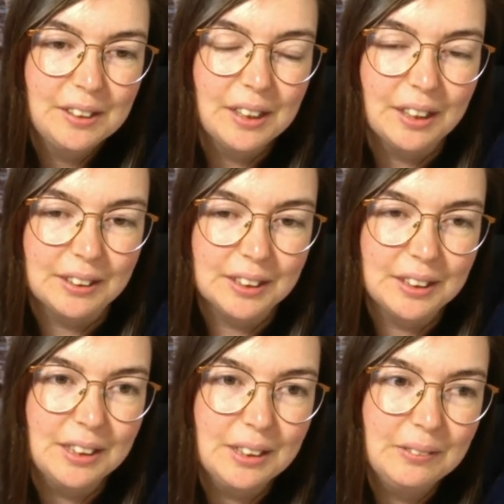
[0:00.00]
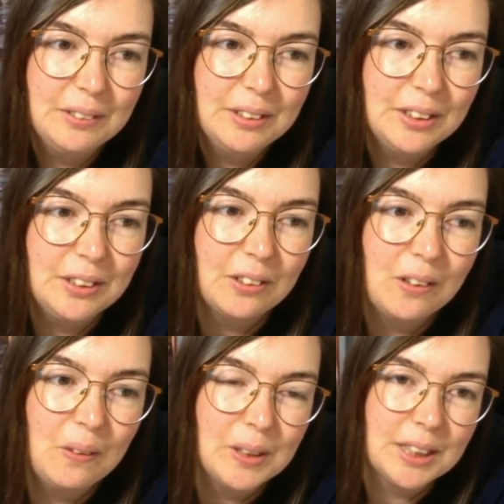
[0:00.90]
And now you're
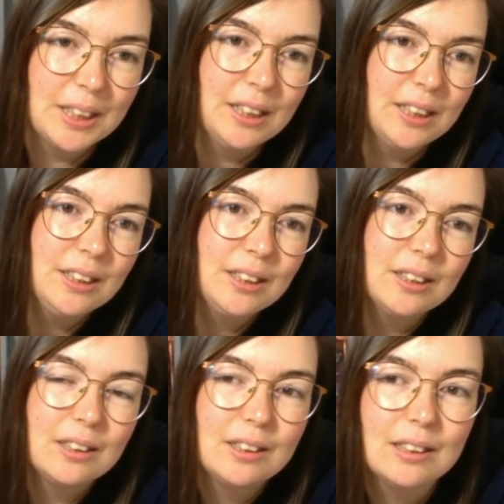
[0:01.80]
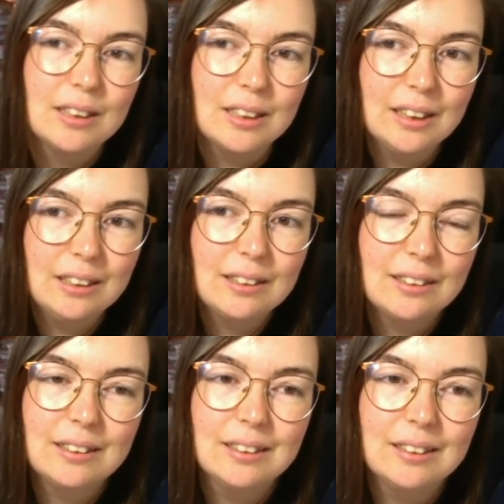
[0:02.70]
going to head to the link
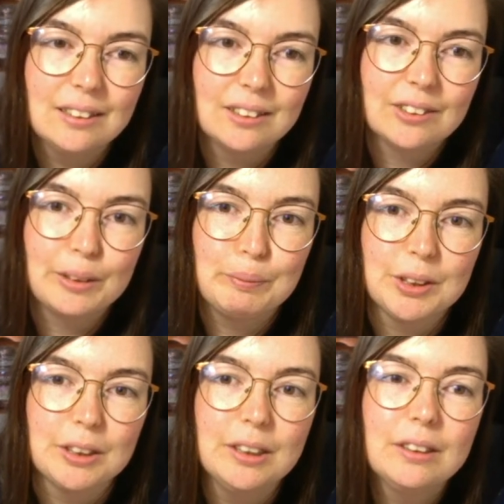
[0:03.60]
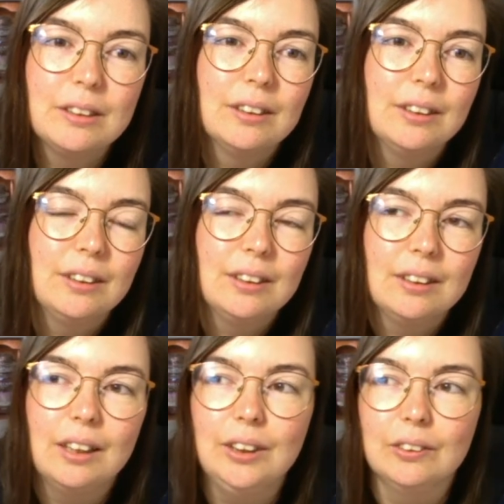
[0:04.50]
in the description
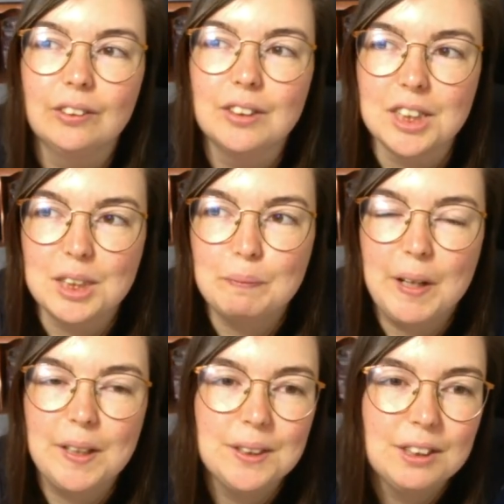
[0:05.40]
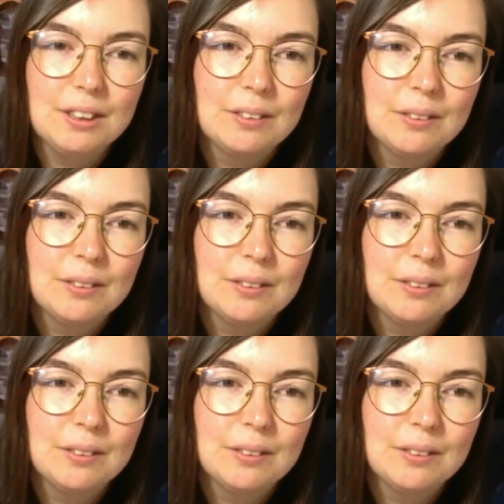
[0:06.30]
and you're going to spend